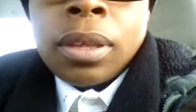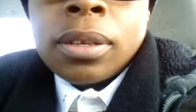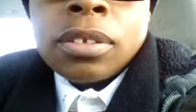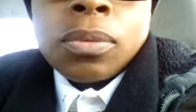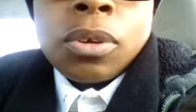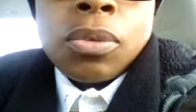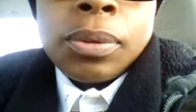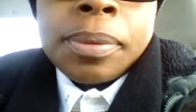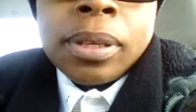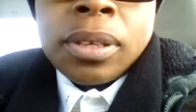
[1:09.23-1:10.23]
In this
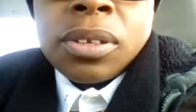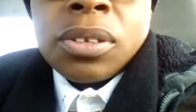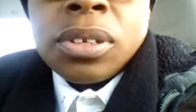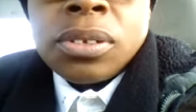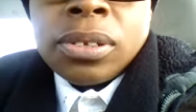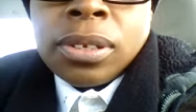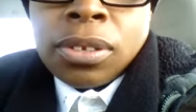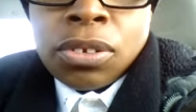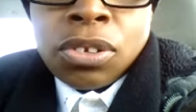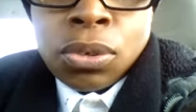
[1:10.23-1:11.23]
world, we've been
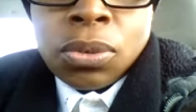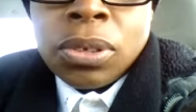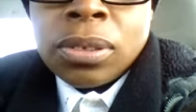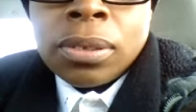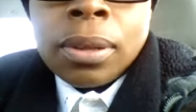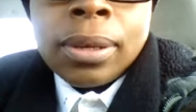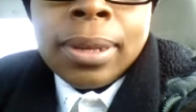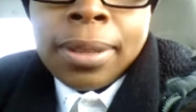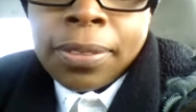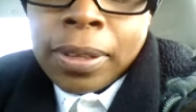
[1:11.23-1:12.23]
conditioned to just
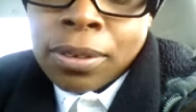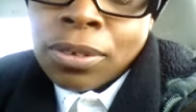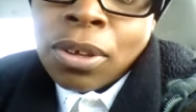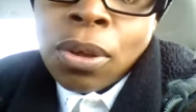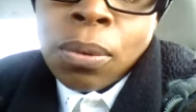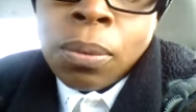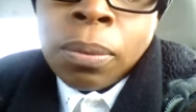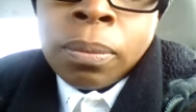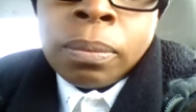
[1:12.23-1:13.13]
let things go.